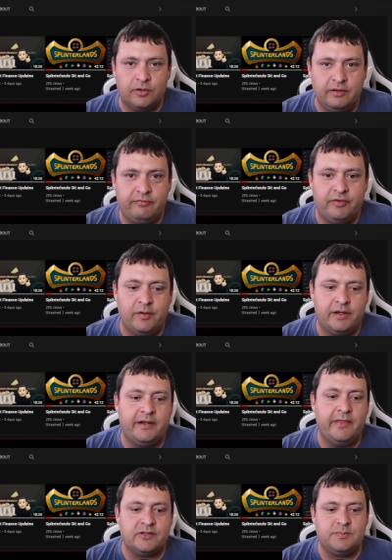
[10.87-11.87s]
info on
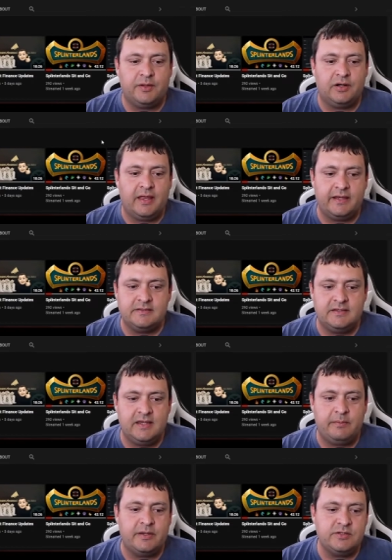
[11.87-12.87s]
another Splinterlands
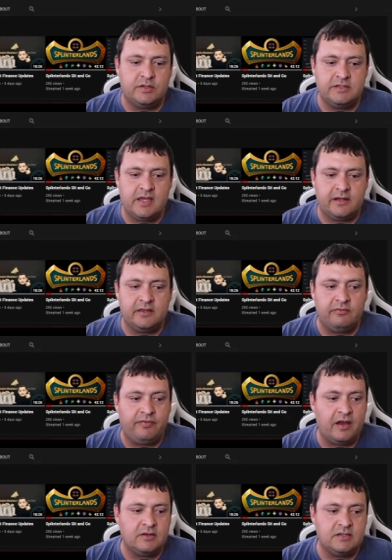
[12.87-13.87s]
team. As you can see, I did the
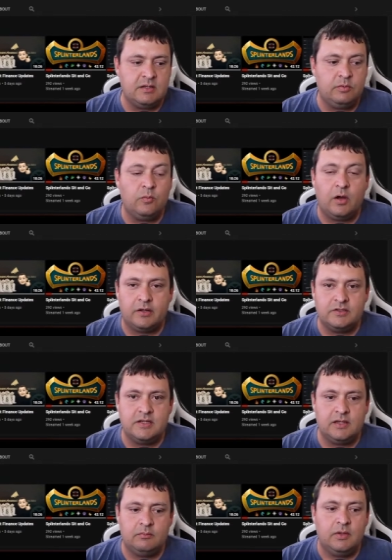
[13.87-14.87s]
fire team, the water
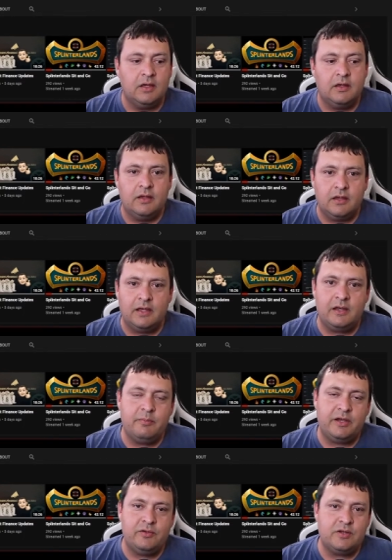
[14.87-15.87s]
team,
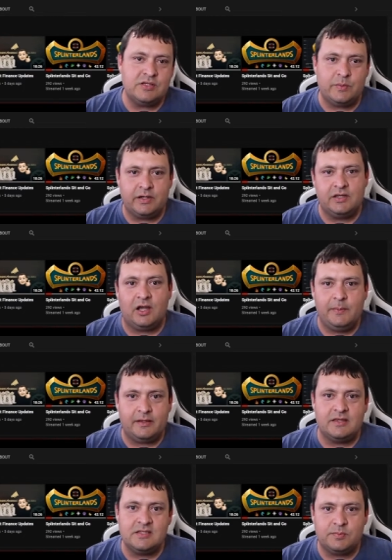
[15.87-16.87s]
anybody who doesn't want to talk
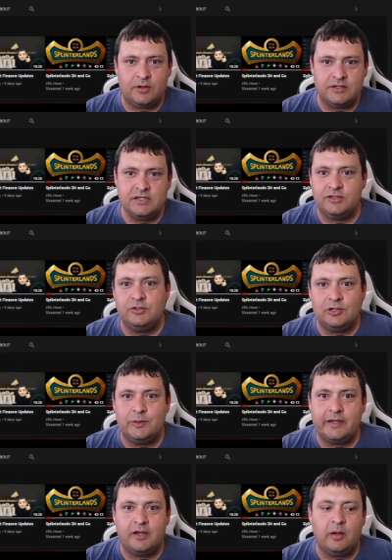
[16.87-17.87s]
about this project, do a
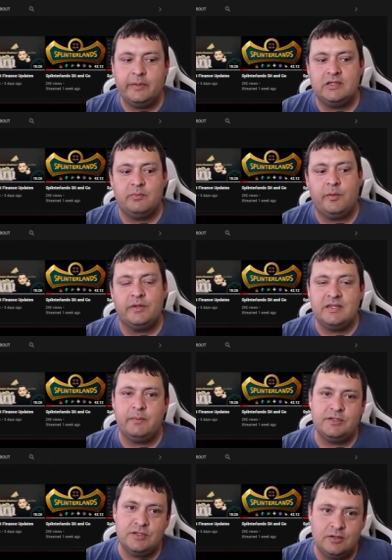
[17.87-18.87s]
quick comment. Tell me what team
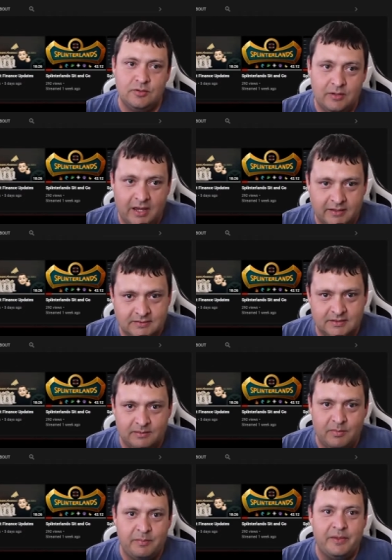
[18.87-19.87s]
I should do next, and maybe